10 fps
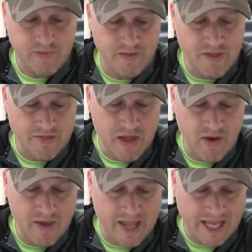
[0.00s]
that
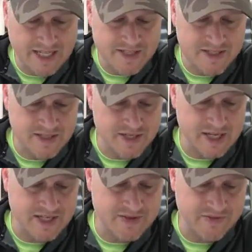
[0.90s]
thou hatest the
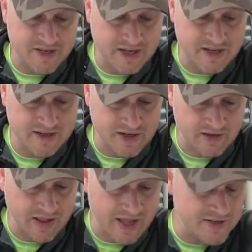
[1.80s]
deeds of the Nic
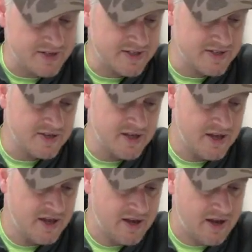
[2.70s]
Nicolaitans,
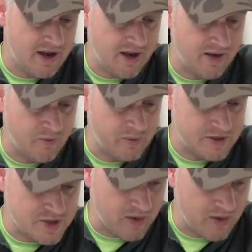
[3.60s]
uh, which